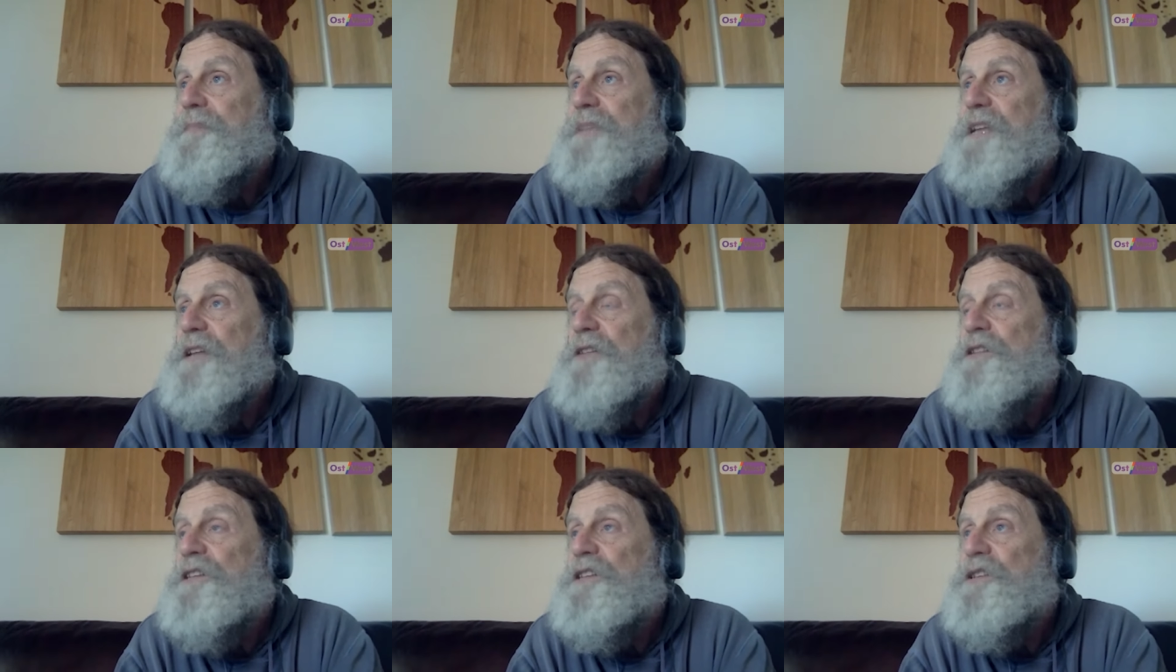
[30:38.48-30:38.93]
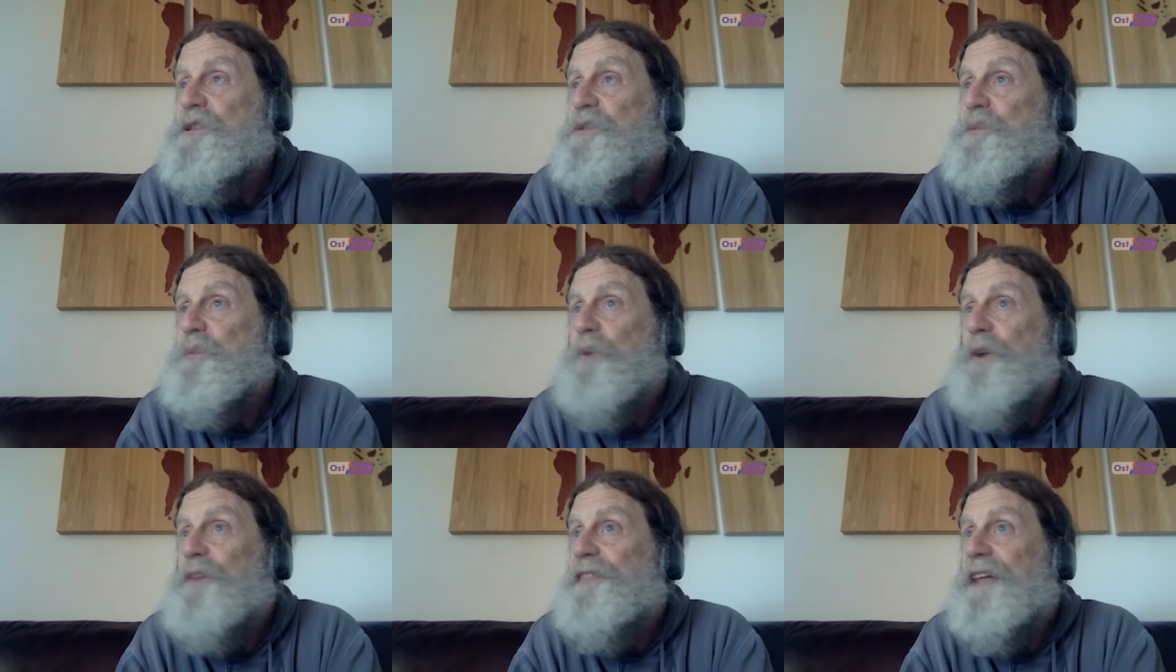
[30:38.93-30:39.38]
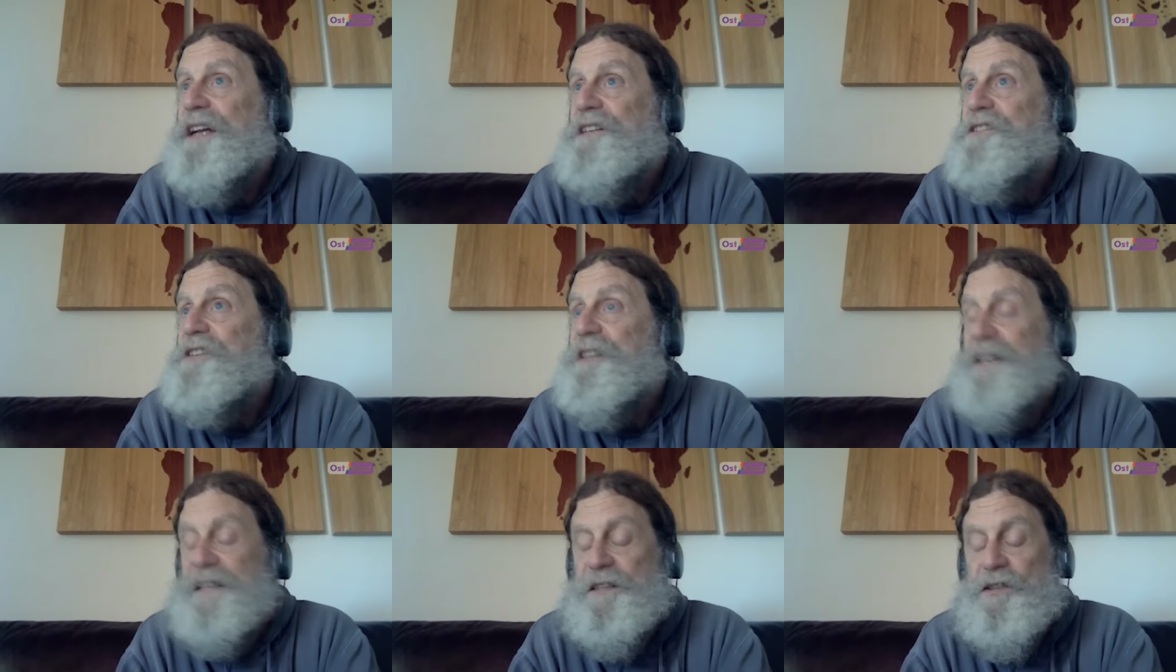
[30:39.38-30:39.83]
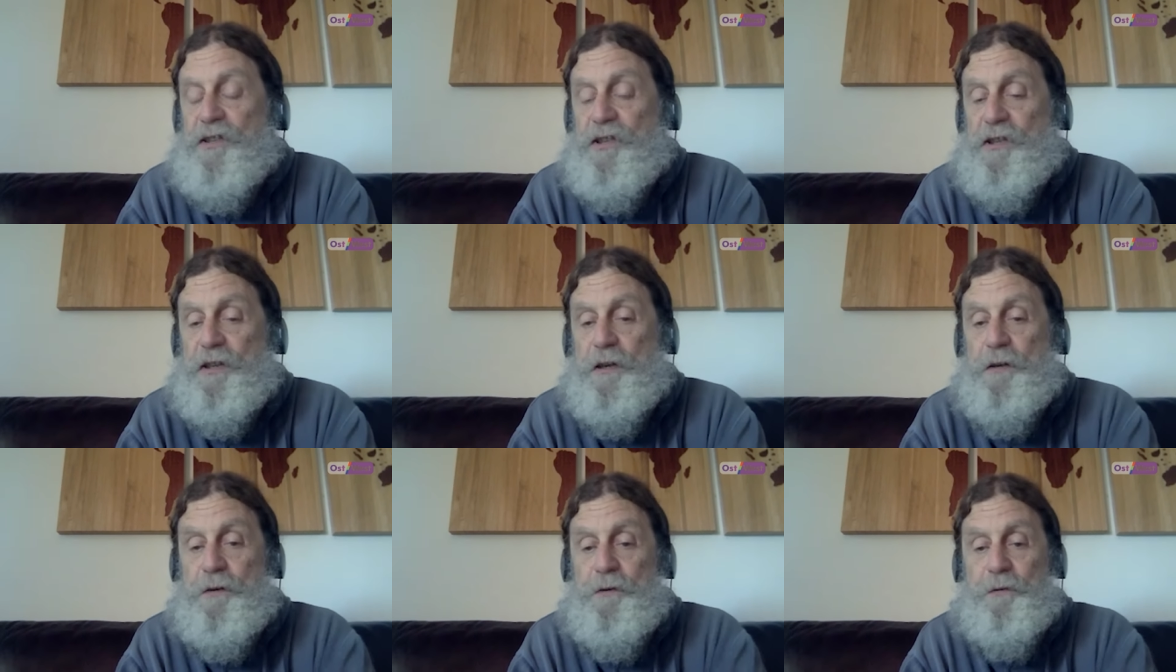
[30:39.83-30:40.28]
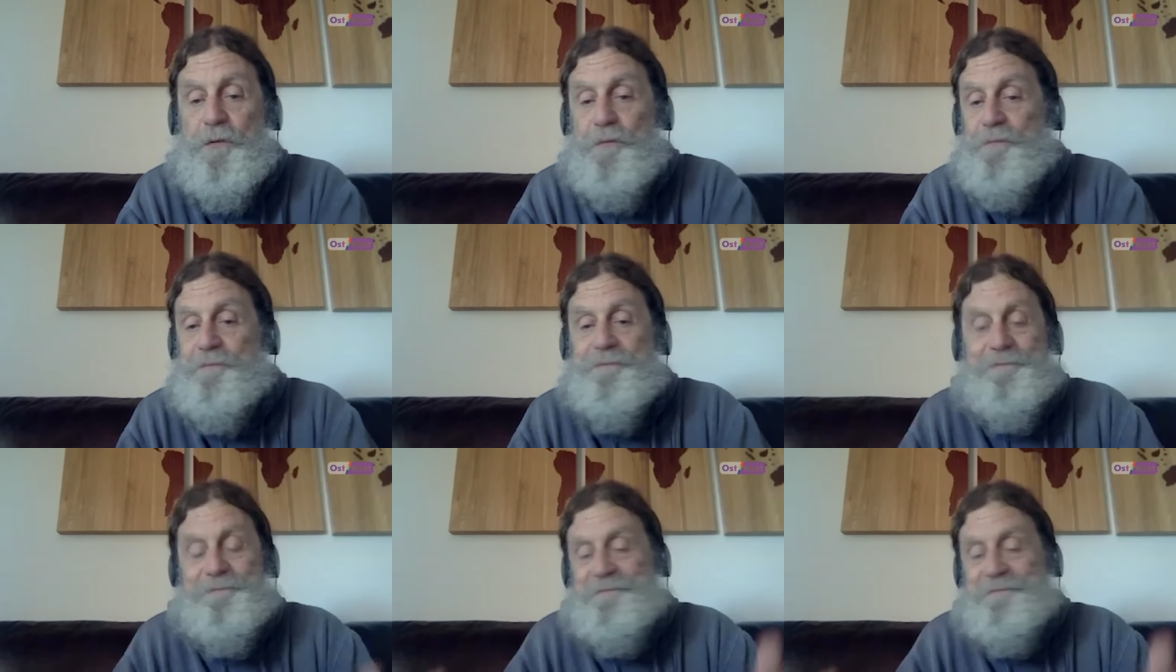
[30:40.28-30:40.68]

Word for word: and this is one that's like so